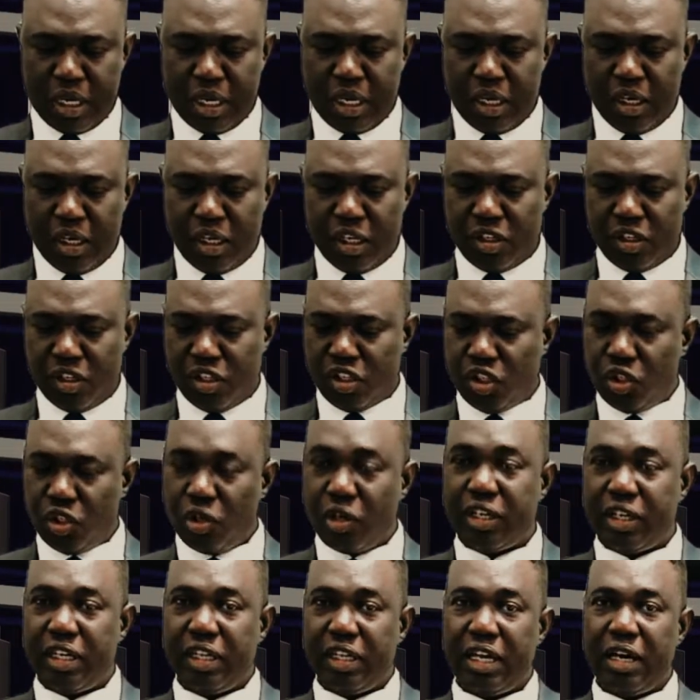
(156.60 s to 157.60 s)
It is
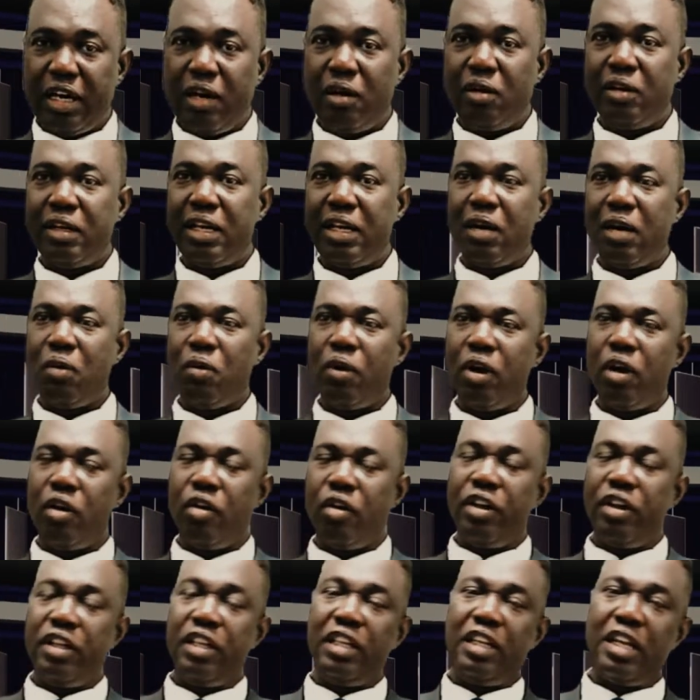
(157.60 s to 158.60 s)
shocking now that we're
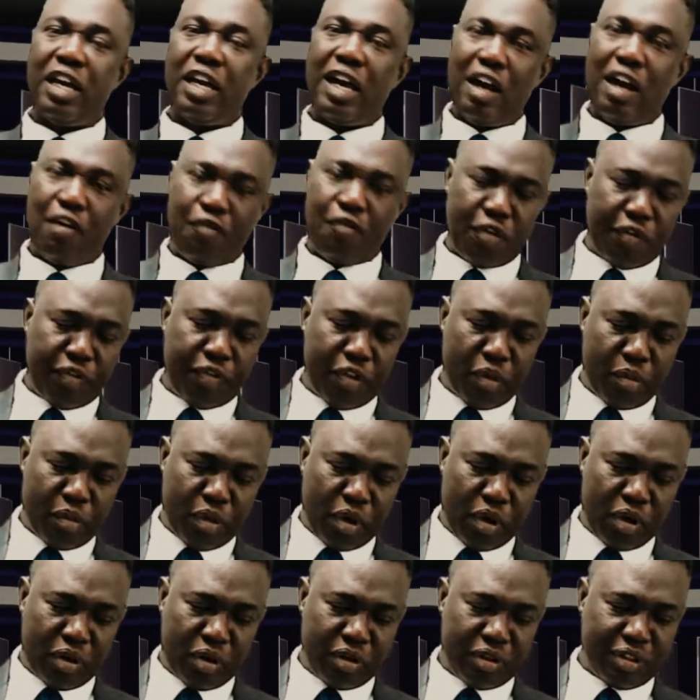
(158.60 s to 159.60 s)
already in half of the
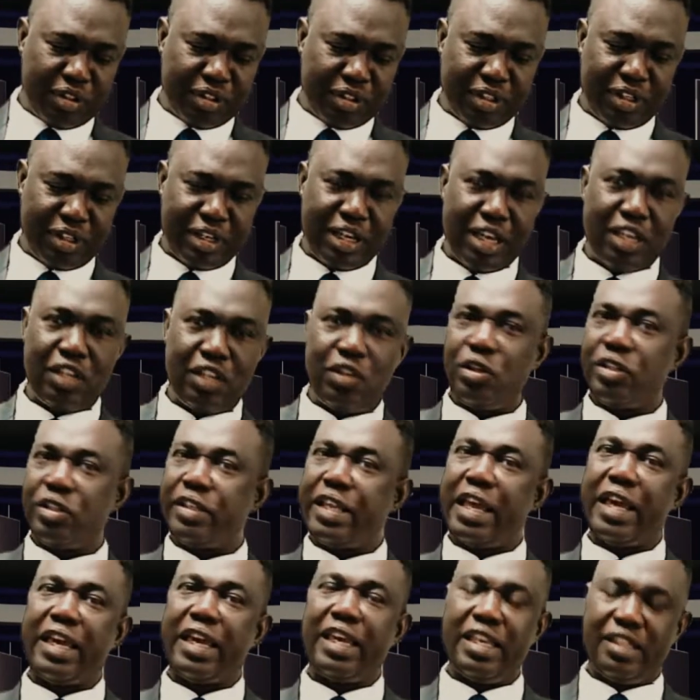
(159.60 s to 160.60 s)
month, and just
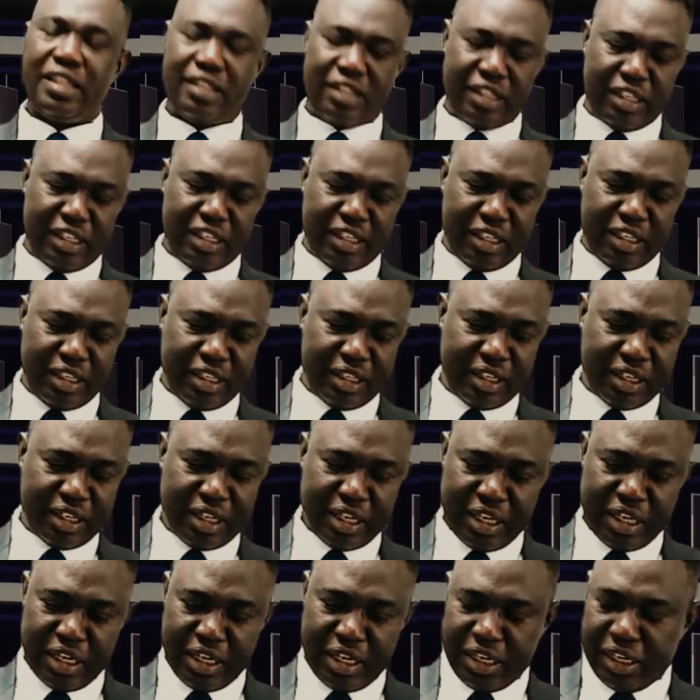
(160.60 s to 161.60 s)
like yesterday,
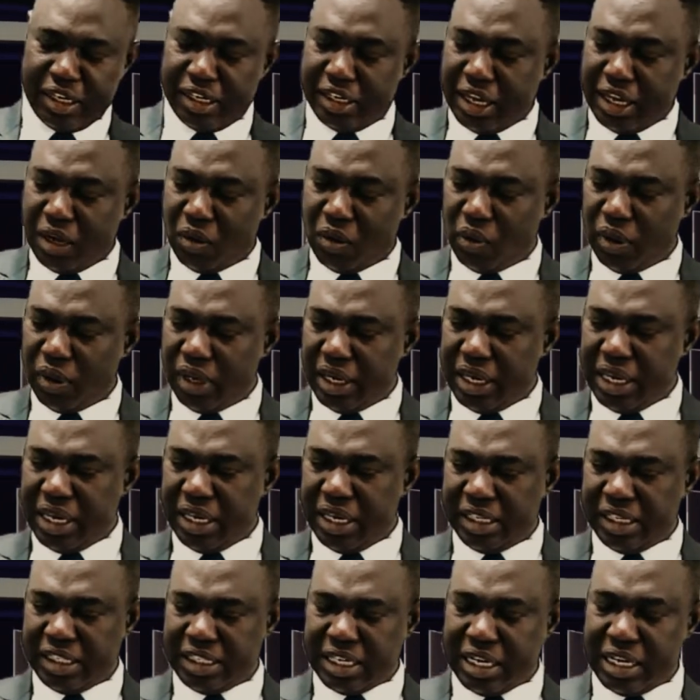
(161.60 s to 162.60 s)
that we
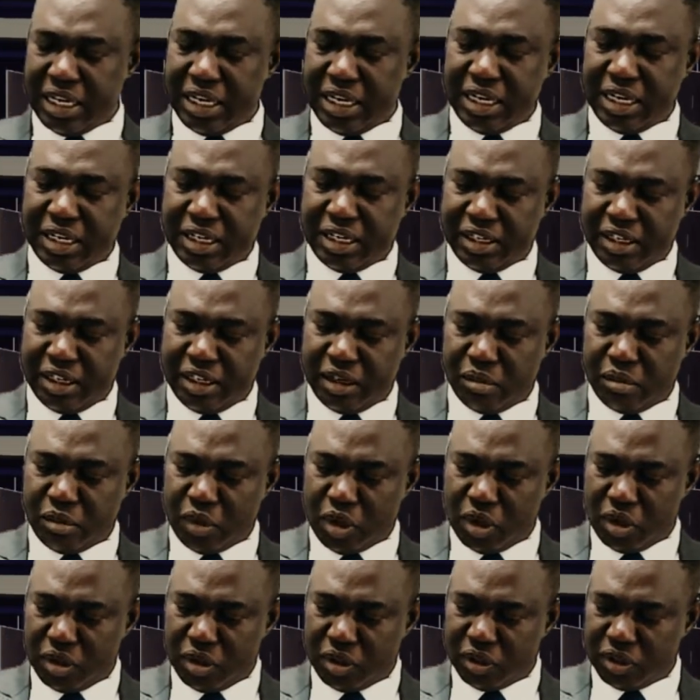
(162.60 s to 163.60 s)
enter the
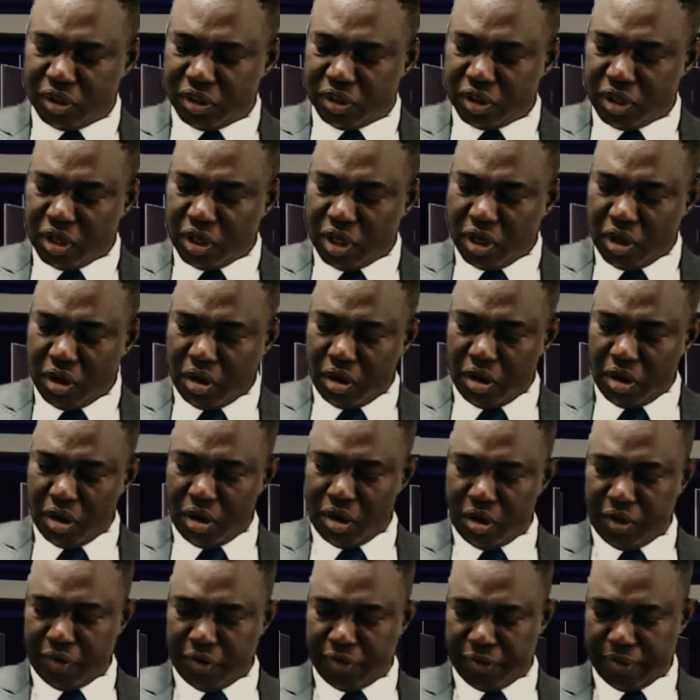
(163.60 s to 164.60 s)
month
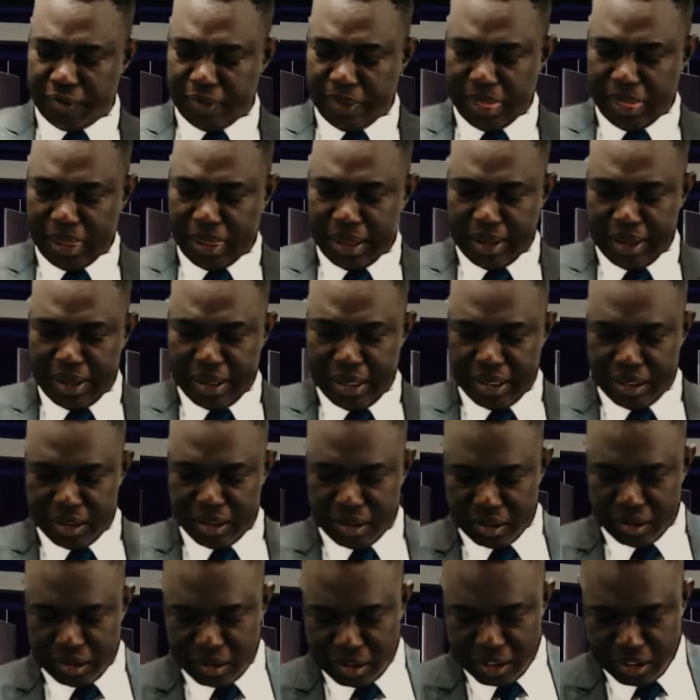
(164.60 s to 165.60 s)
of
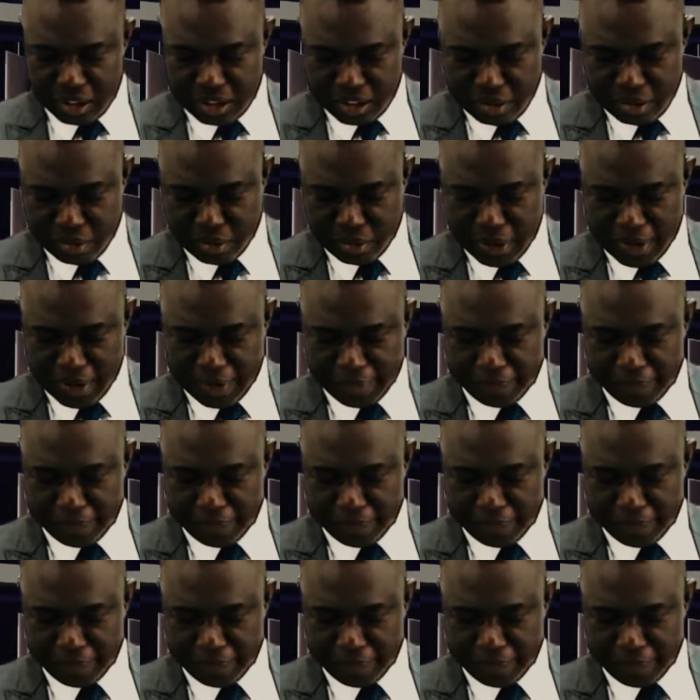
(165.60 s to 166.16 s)
September.